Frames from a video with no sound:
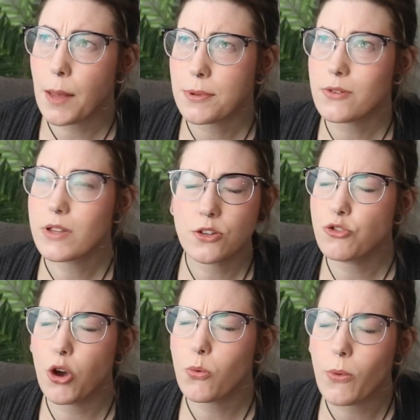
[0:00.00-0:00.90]
absolutely
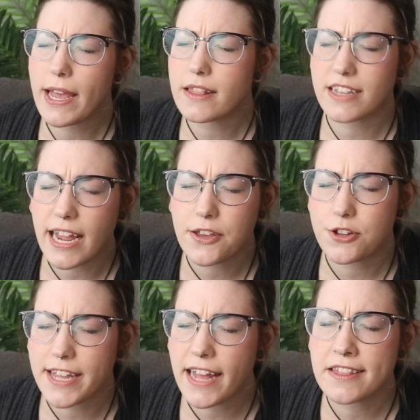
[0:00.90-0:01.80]
no way that I
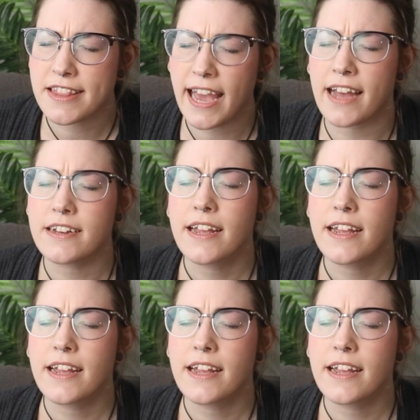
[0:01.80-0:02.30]
could get that,